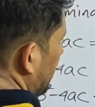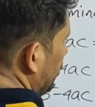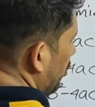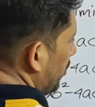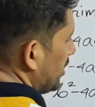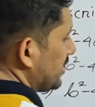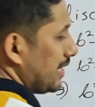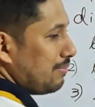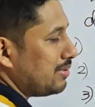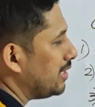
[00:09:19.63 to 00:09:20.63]
me show you the
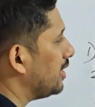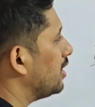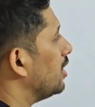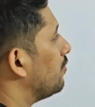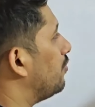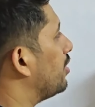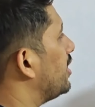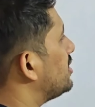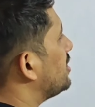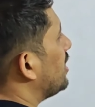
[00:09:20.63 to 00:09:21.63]
same thing for
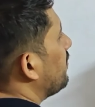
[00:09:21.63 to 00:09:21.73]
this